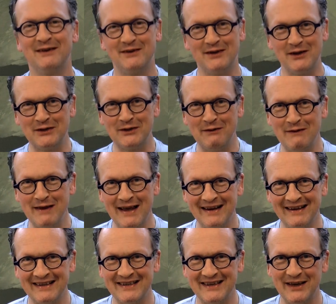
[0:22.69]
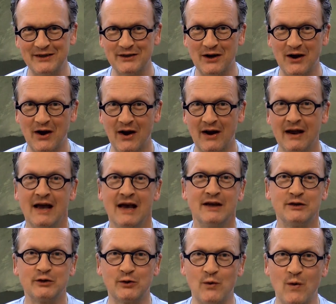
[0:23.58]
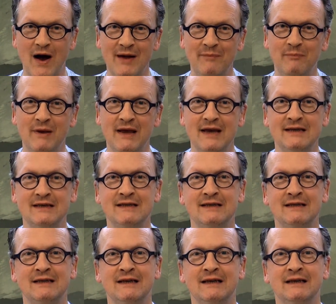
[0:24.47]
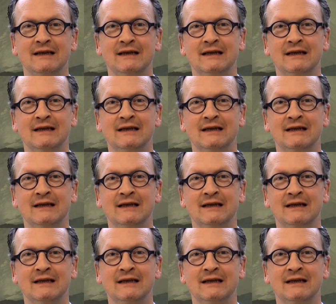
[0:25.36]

Dungeon of the Endless is our squad-based,